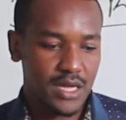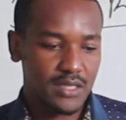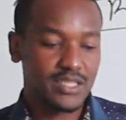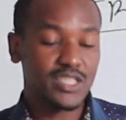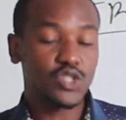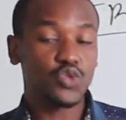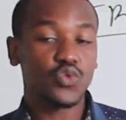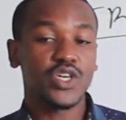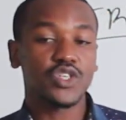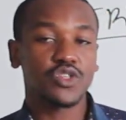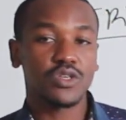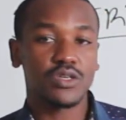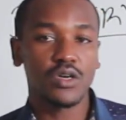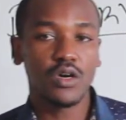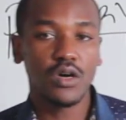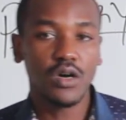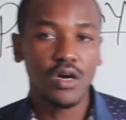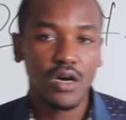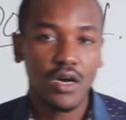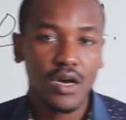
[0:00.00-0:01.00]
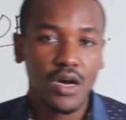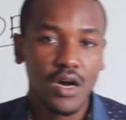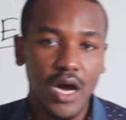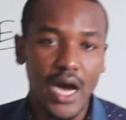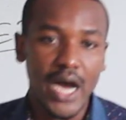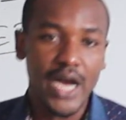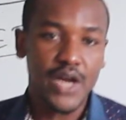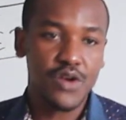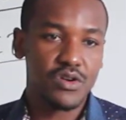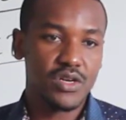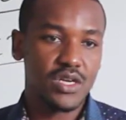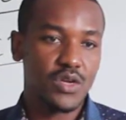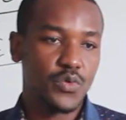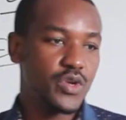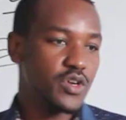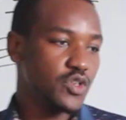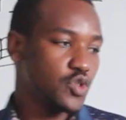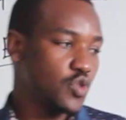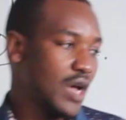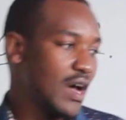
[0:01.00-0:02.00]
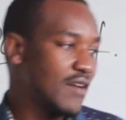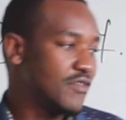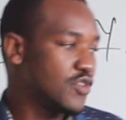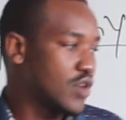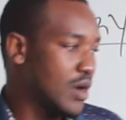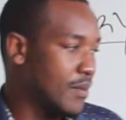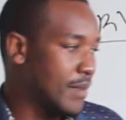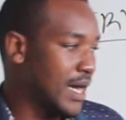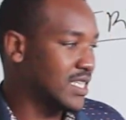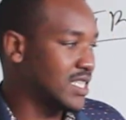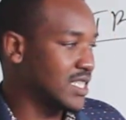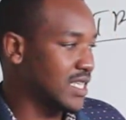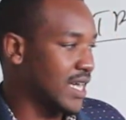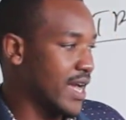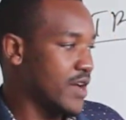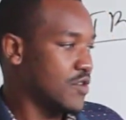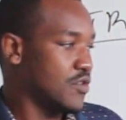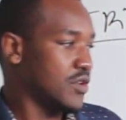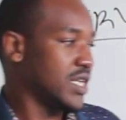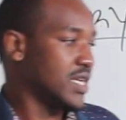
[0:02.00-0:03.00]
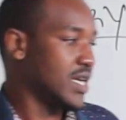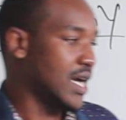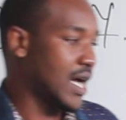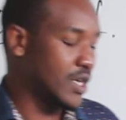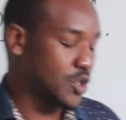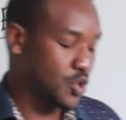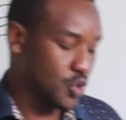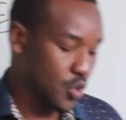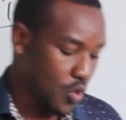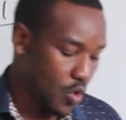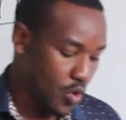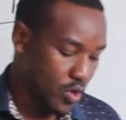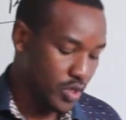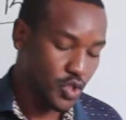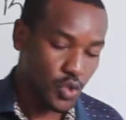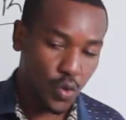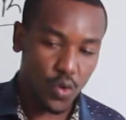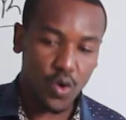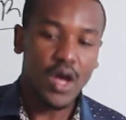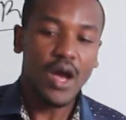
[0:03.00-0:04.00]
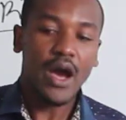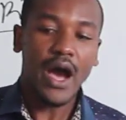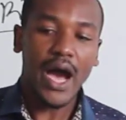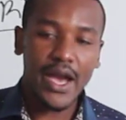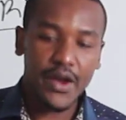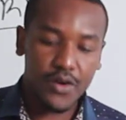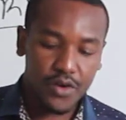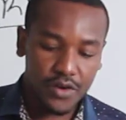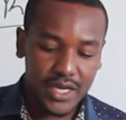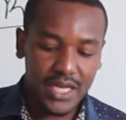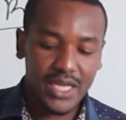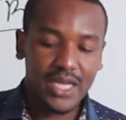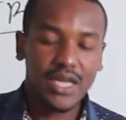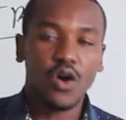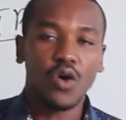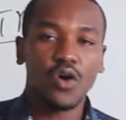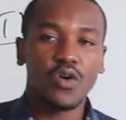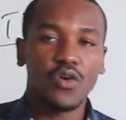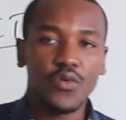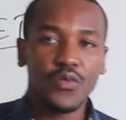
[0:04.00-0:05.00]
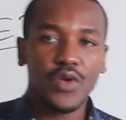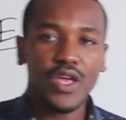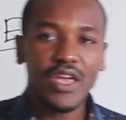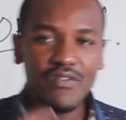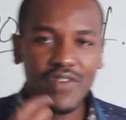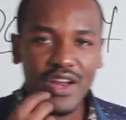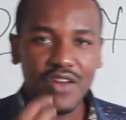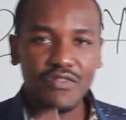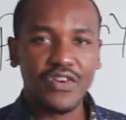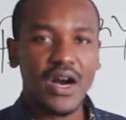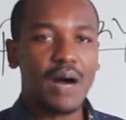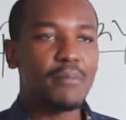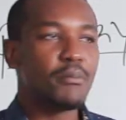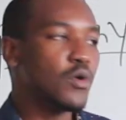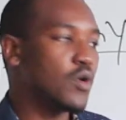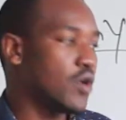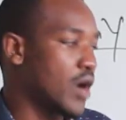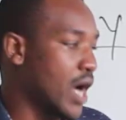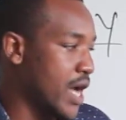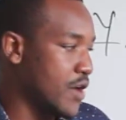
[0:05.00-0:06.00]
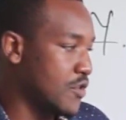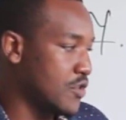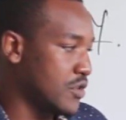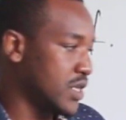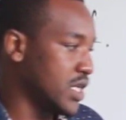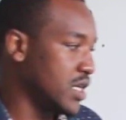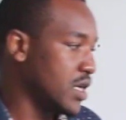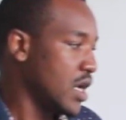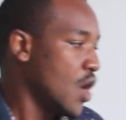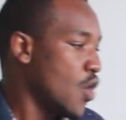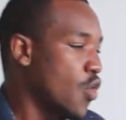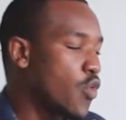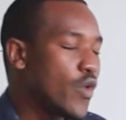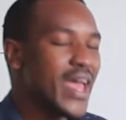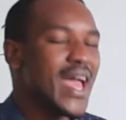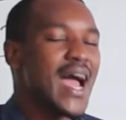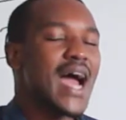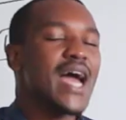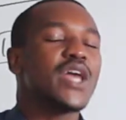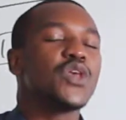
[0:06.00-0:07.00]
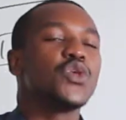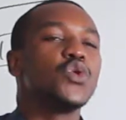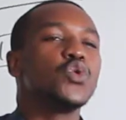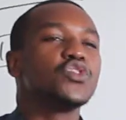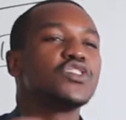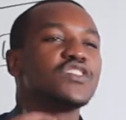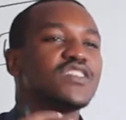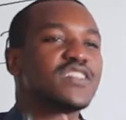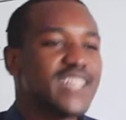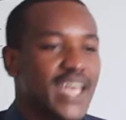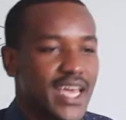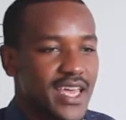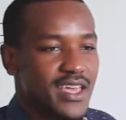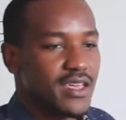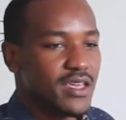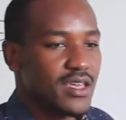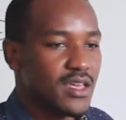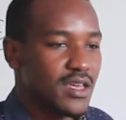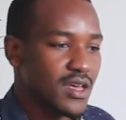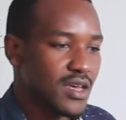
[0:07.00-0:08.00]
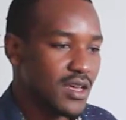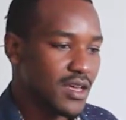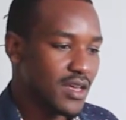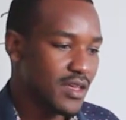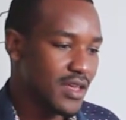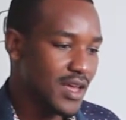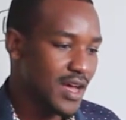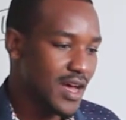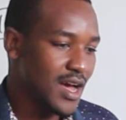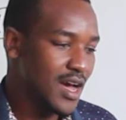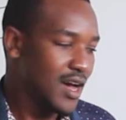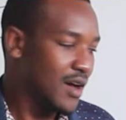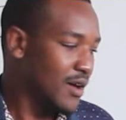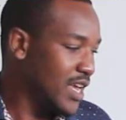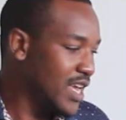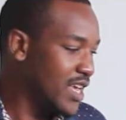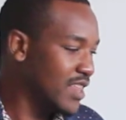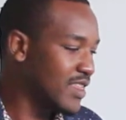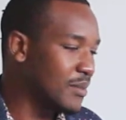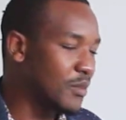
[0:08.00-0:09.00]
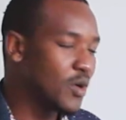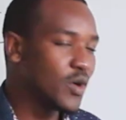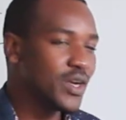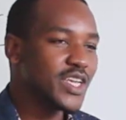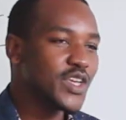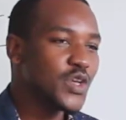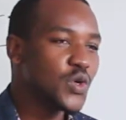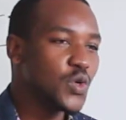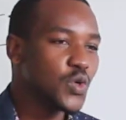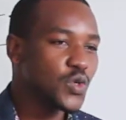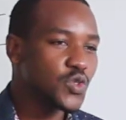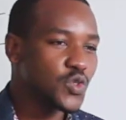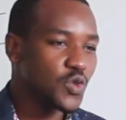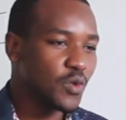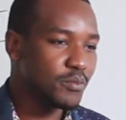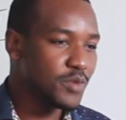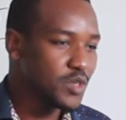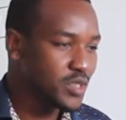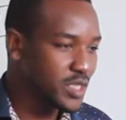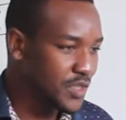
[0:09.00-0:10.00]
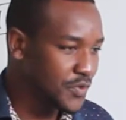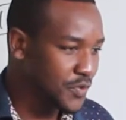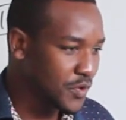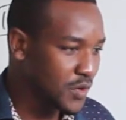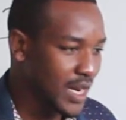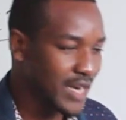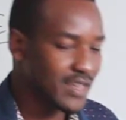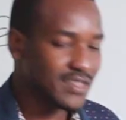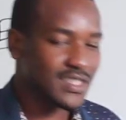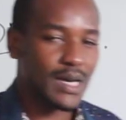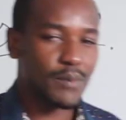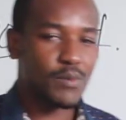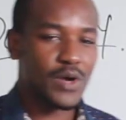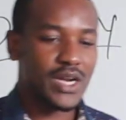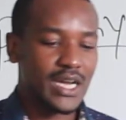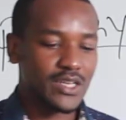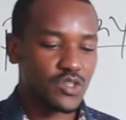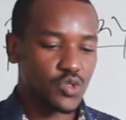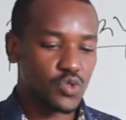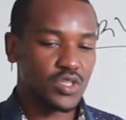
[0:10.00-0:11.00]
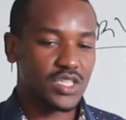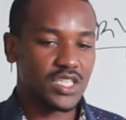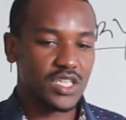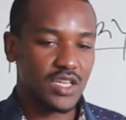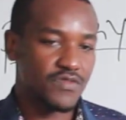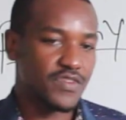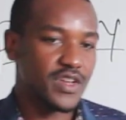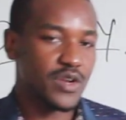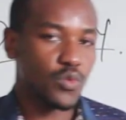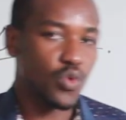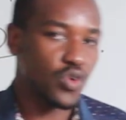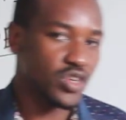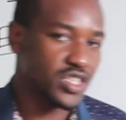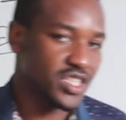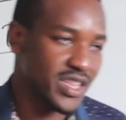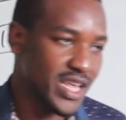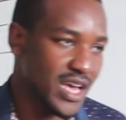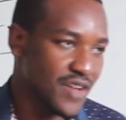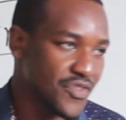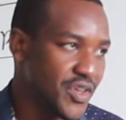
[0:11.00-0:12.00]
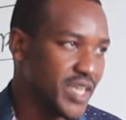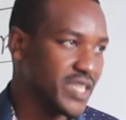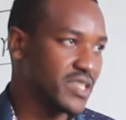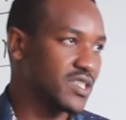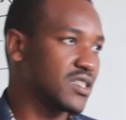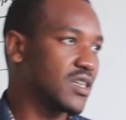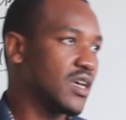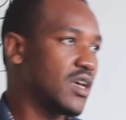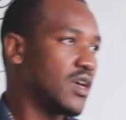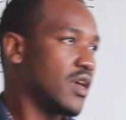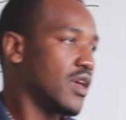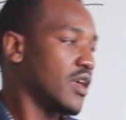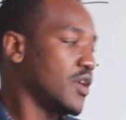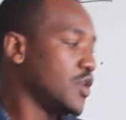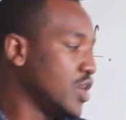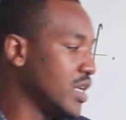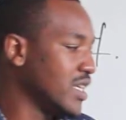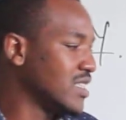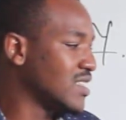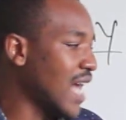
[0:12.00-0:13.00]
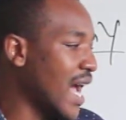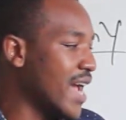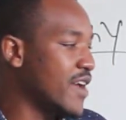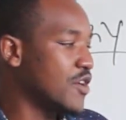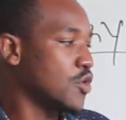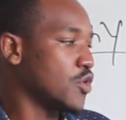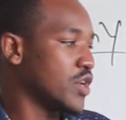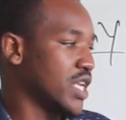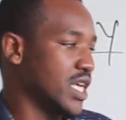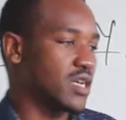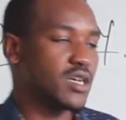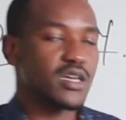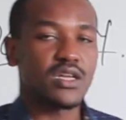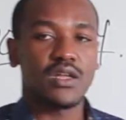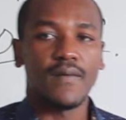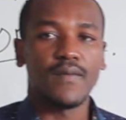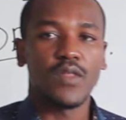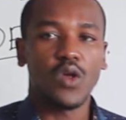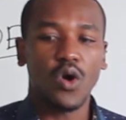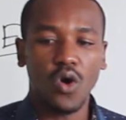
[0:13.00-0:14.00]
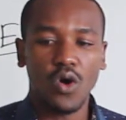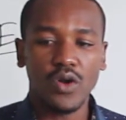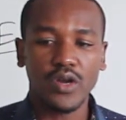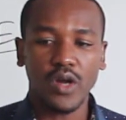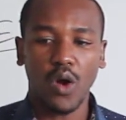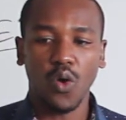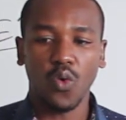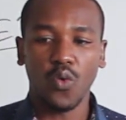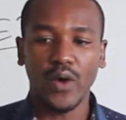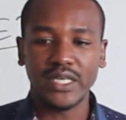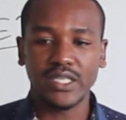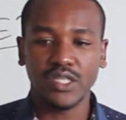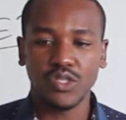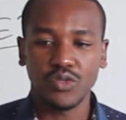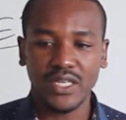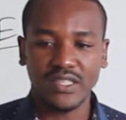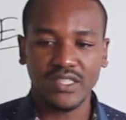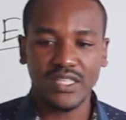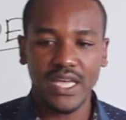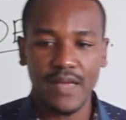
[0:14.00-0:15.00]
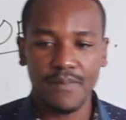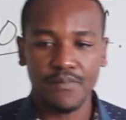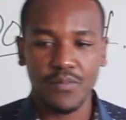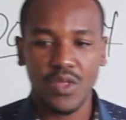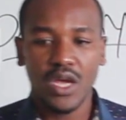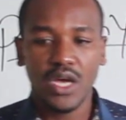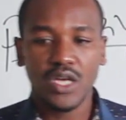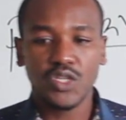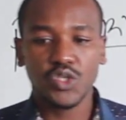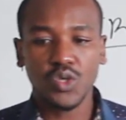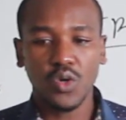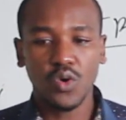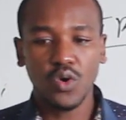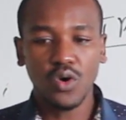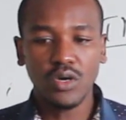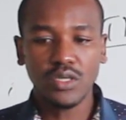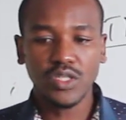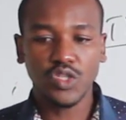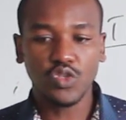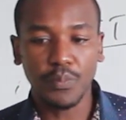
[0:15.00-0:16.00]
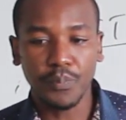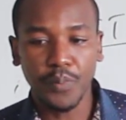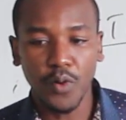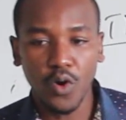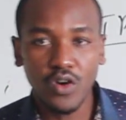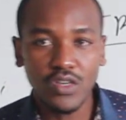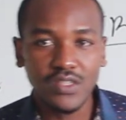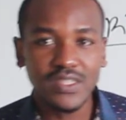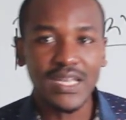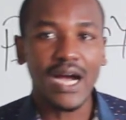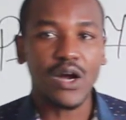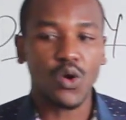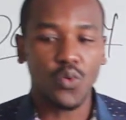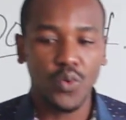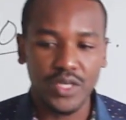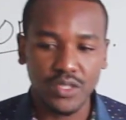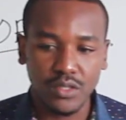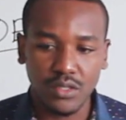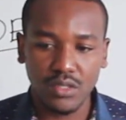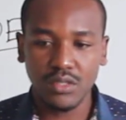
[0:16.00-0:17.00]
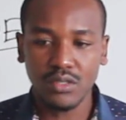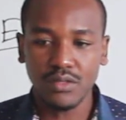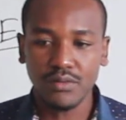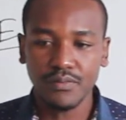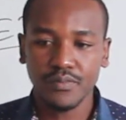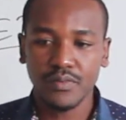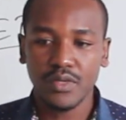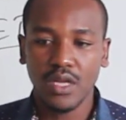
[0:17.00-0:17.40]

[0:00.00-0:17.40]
Situational irony. We also have dramatic irony and so on. So irony, or even verbal irony, where you say, yeah, in the morning you look so beautiful and someone has not even washed their face. It's ironic on what you're saying. So to pose a question